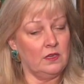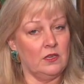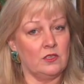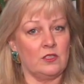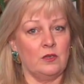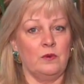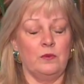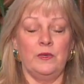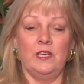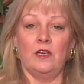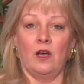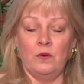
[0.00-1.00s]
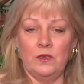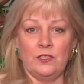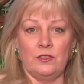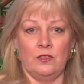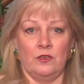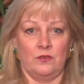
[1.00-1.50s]
So when we go
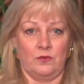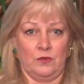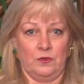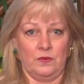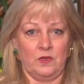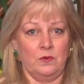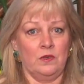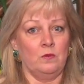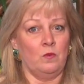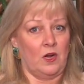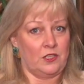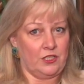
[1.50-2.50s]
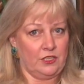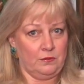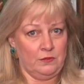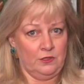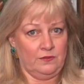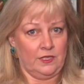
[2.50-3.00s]
into those rooms, we're watching a
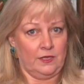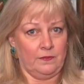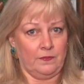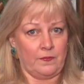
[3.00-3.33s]
movie,